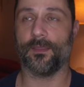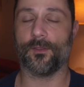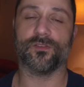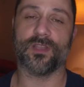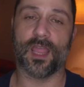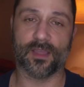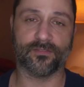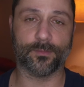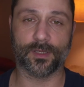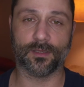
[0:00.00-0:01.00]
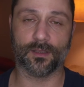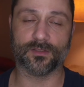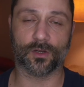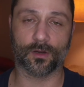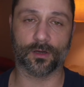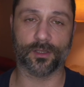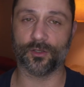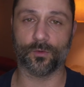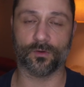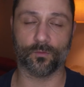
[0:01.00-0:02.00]
there doesn't have to be. It's art. You
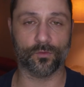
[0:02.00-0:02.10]
can do it.